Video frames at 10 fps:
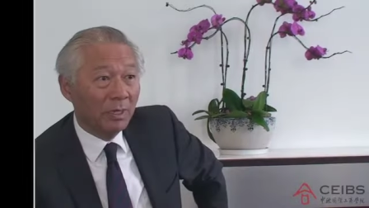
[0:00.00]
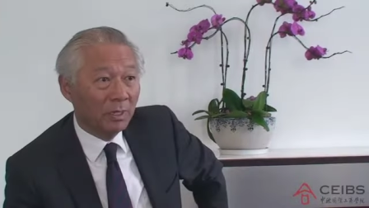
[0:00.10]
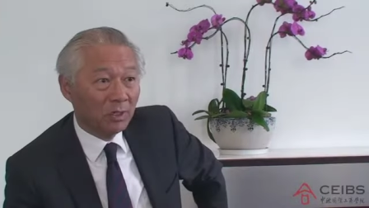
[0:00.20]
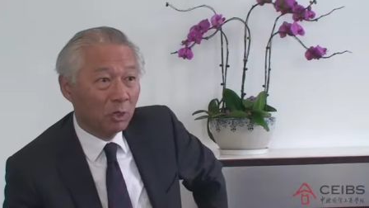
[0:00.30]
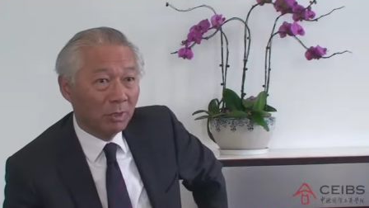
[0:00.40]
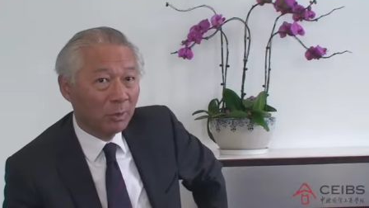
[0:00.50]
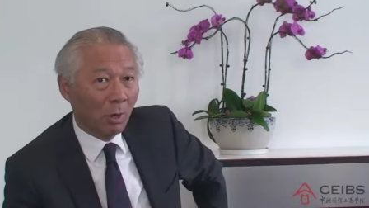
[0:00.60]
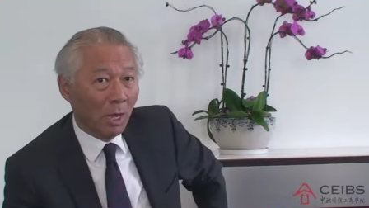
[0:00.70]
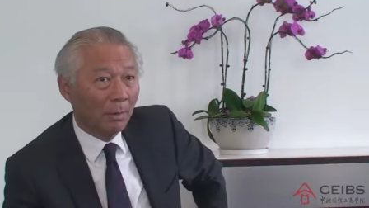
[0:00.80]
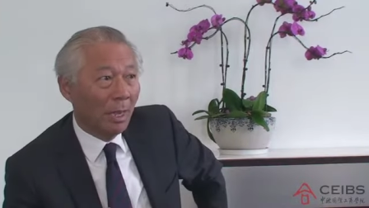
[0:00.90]
beings do as
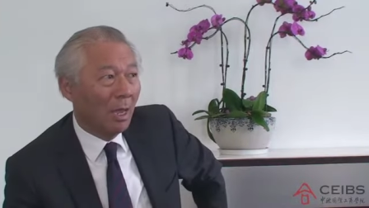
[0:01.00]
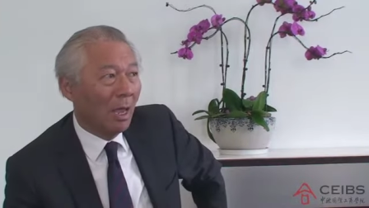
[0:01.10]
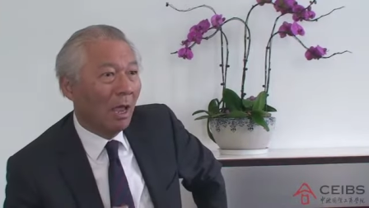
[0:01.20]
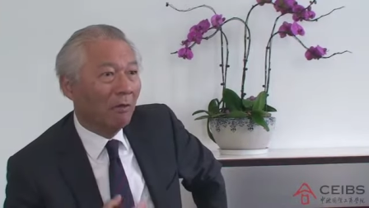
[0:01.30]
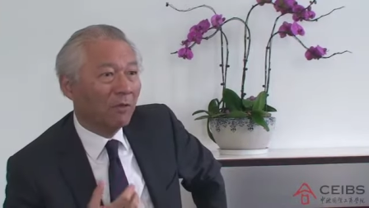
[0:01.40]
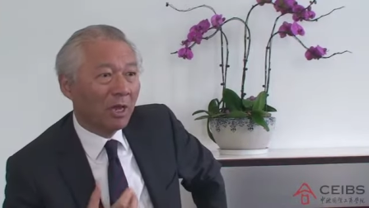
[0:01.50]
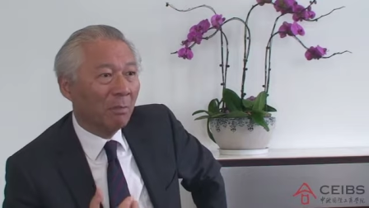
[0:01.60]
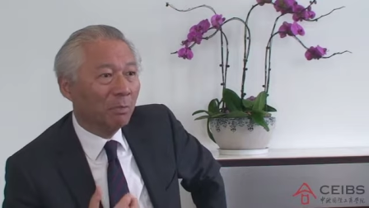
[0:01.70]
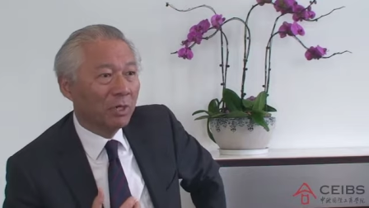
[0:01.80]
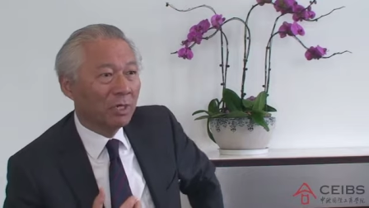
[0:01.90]
well. For
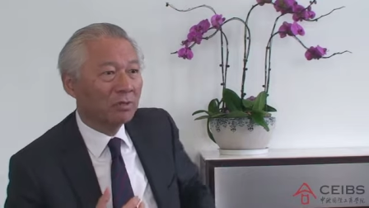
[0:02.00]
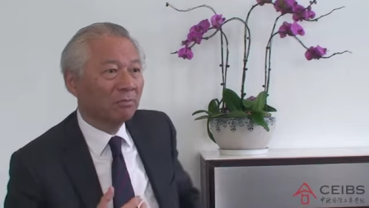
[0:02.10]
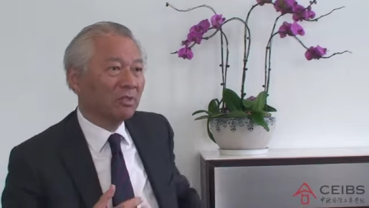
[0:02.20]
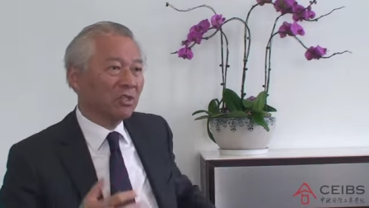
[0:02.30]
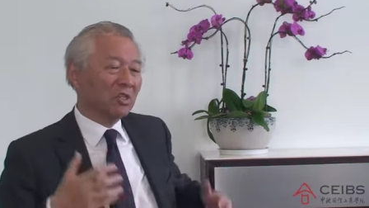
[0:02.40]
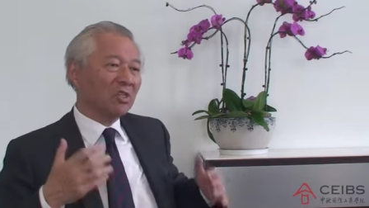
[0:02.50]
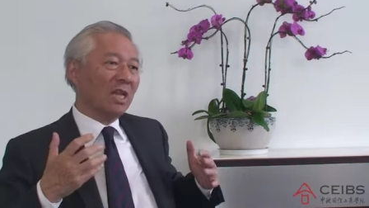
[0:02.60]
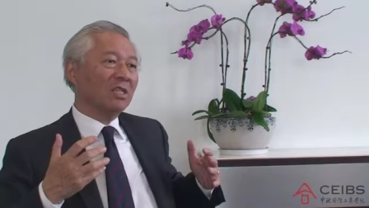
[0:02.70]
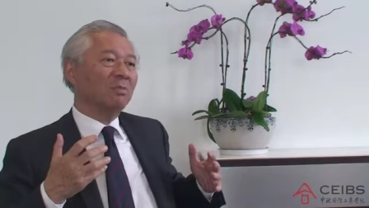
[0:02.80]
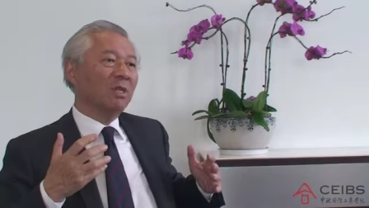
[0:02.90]
companies,
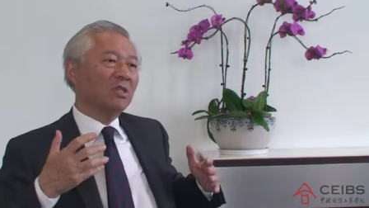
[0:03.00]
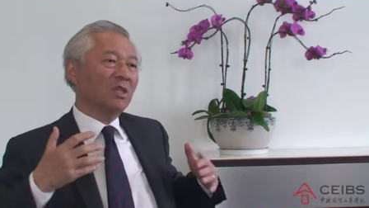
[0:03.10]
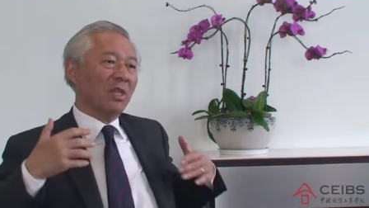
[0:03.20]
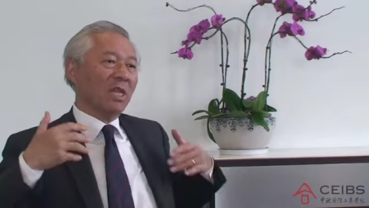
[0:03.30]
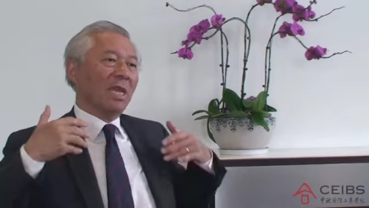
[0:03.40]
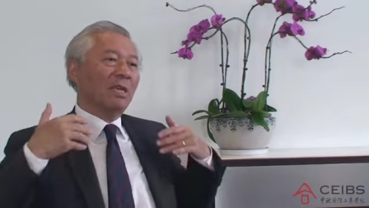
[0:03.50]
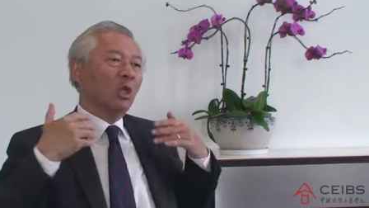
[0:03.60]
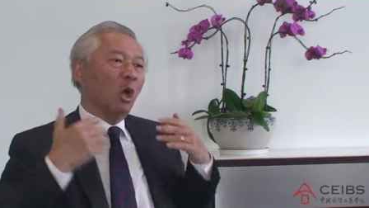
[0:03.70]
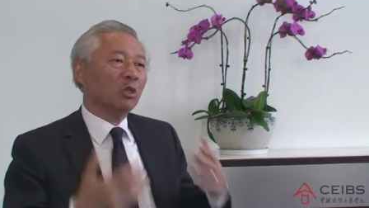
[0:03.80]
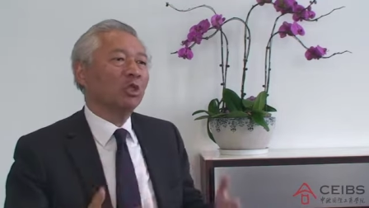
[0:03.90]
success means that they get
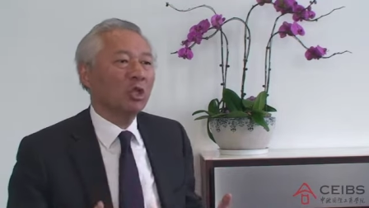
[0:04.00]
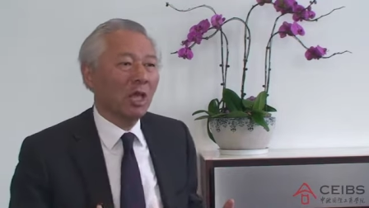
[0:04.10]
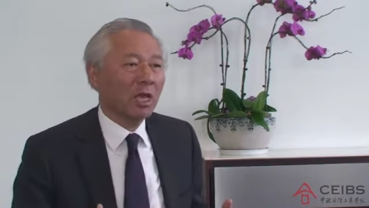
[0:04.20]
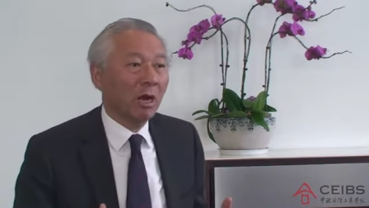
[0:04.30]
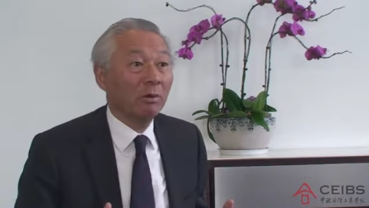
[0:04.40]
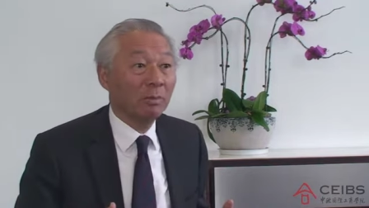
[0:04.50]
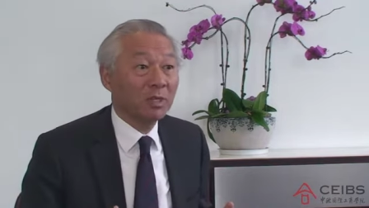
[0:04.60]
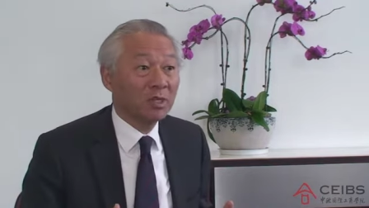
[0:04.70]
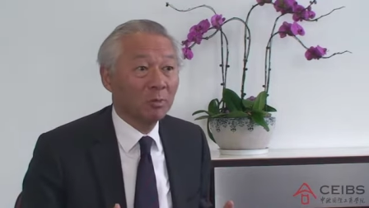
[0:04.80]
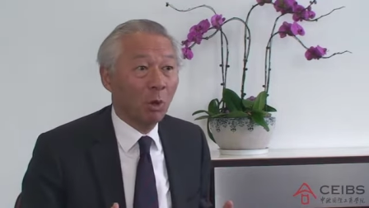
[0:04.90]
locked into their current
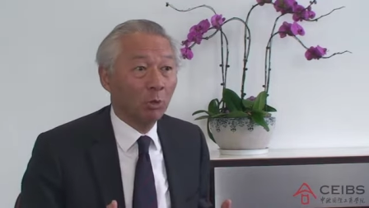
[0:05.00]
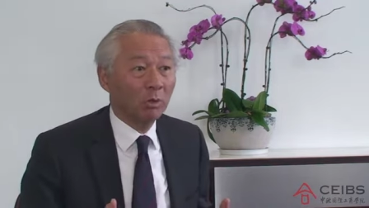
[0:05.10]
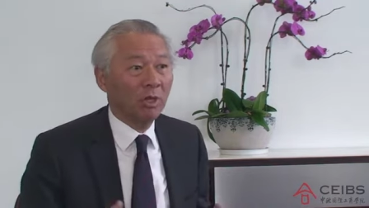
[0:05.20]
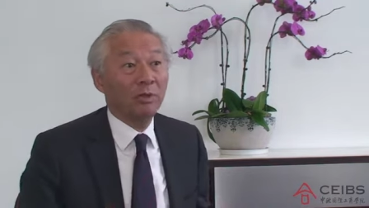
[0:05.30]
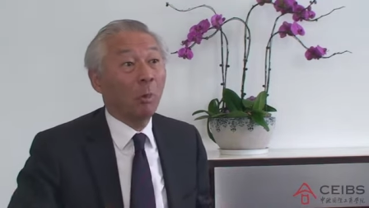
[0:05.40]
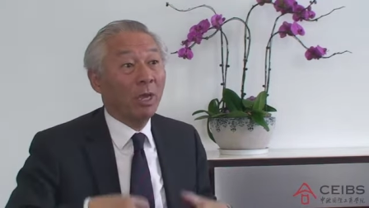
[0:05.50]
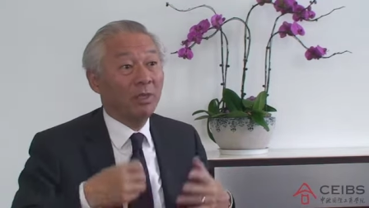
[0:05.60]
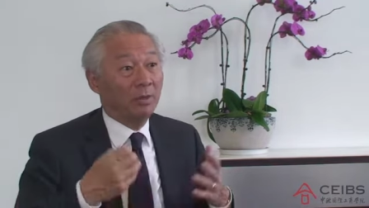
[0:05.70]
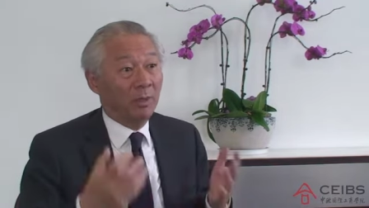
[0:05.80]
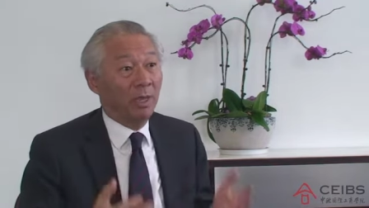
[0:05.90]
business model and the way
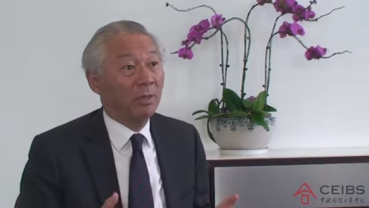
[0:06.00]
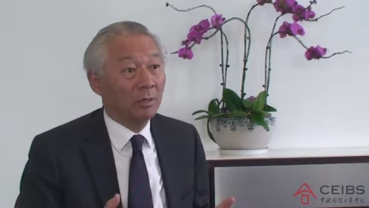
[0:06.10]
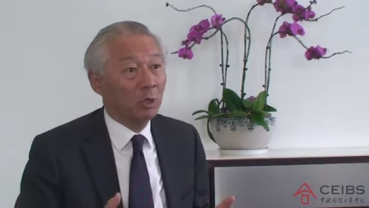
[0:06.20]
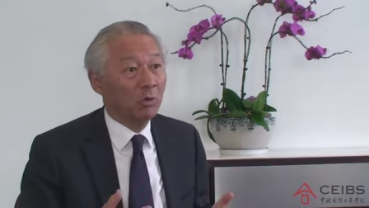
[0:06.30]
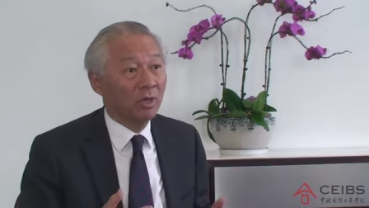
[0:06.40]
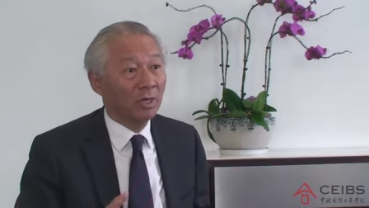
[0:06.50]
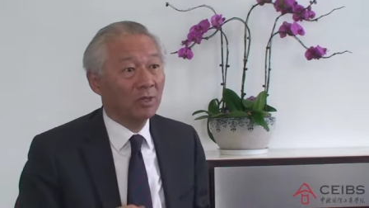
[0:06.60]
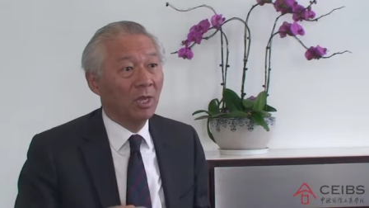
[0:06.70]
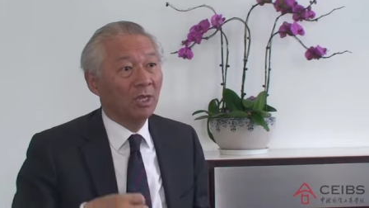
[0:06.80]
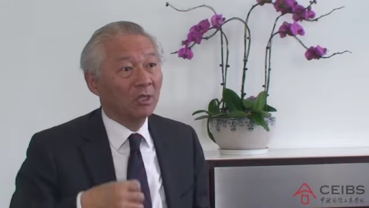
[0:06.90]
that they do
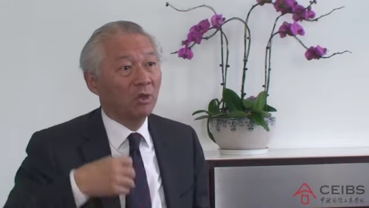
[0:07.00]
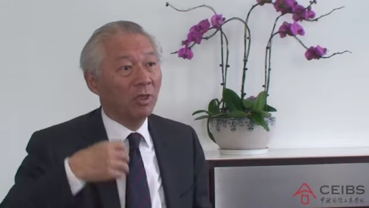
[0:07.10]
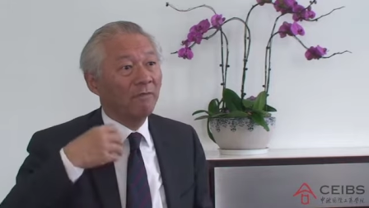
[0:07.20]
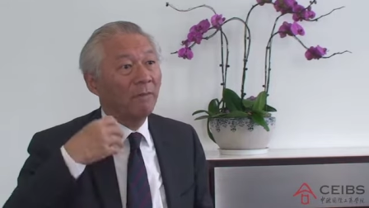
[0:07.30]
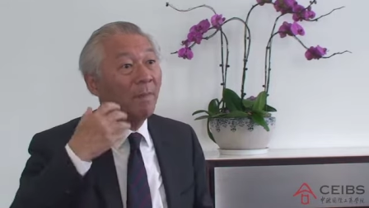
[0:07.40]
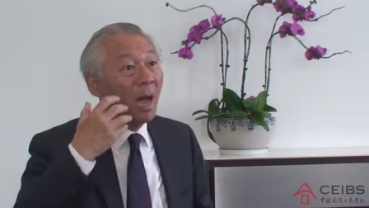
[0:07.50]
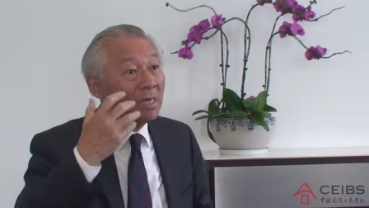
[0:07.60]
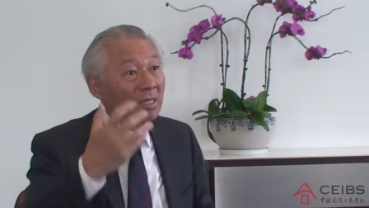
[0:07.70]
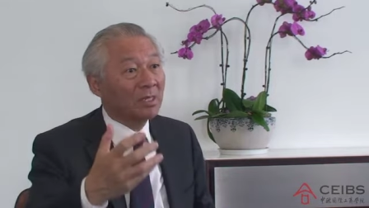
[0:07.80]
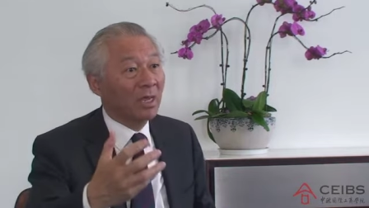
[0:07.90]
things. So they have a
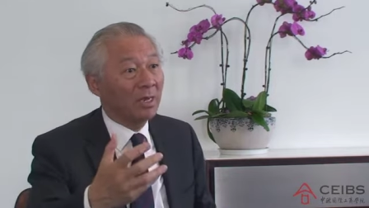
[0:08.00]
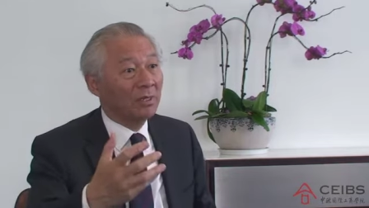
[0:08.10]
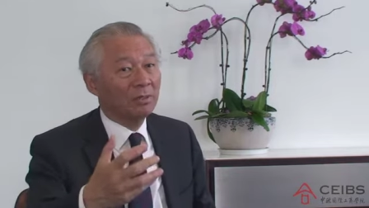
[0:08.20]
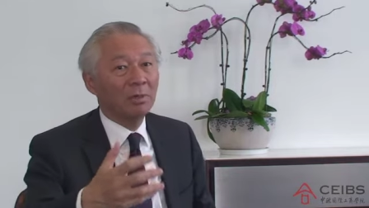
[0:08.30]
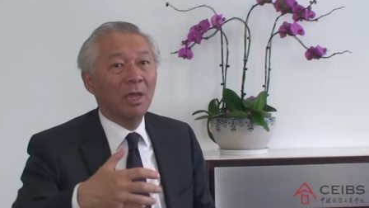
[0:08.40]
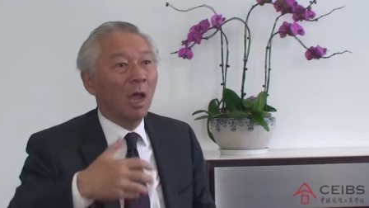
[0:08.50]
mindset